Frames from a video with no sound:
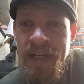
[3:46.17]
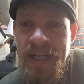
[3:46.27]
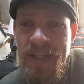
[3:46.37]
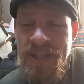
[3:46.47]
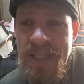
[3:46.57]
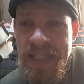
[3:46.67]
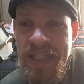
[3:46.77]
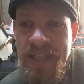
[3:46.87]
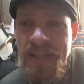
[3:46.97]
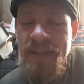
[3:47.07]
I
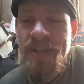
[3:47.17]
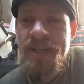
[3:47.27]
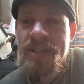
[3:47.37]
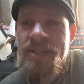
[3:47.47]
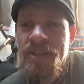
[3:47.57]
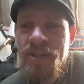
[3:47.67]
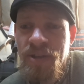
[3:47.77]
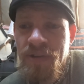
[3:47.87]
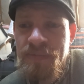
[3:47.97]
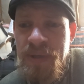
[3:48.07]
see that a lot
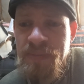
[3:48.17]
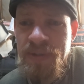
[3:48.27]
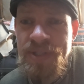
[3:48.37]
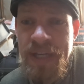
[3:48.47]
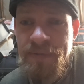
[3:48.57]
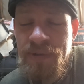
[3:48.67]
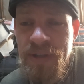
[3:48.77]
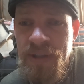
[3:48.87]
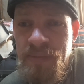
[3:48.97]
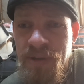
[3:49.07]
of people suffer
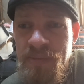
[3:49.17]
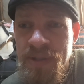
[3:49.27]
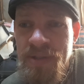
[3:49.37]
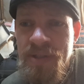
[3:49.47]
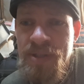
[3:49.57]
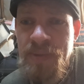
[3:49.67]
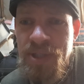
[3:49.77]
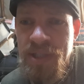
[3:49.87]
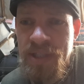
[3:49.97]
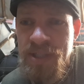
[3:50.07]
in the moment,
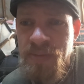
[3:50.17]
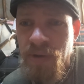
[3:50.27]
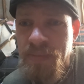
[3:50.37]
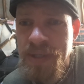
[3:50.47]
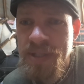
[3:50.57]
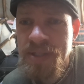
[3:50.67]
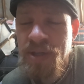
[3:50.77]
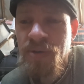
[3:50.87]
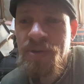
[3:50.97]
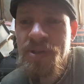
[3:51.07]
especially small business
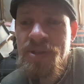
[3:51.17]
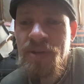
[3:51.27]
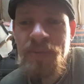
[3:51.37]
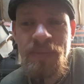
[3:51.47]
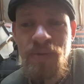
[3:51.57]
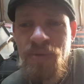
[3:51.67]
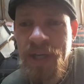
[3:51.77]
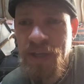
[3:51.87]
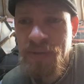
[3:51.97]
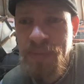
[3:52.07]
owners or people who
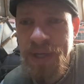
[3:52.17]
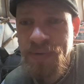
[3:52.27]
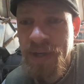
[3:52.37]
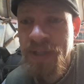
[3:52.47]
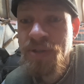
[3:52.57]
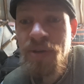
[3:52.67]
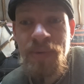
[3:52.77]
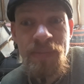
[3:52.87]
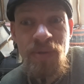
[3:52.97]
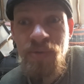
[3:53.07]
cannot pay rent or
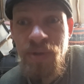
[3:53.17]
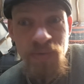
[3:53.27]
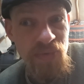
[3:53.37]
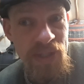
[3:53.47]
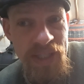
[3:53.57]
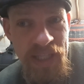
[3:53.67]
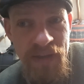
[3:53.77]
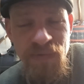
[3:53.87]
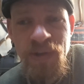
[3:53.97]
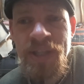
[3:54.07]
people who don't
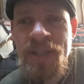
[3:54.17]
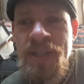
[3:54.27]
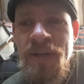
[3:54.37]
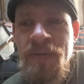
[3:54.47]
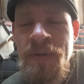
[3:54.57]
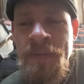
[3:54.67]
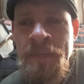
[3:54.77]
receive rent now.